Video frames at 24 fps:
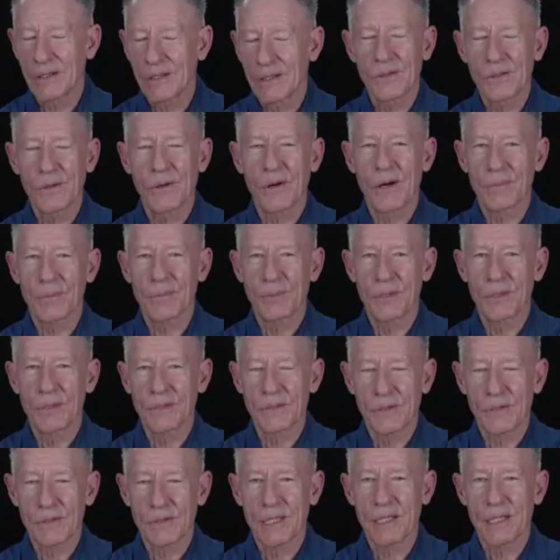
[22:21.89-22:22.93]
You are a
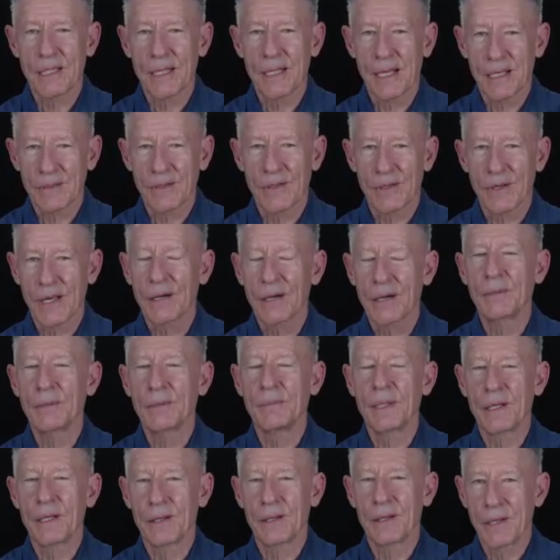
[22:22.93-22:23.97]
producer. See, you're helping
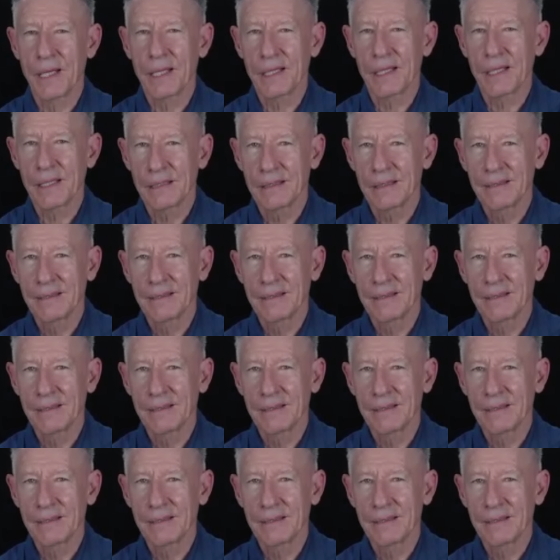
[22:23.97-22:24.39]
me already.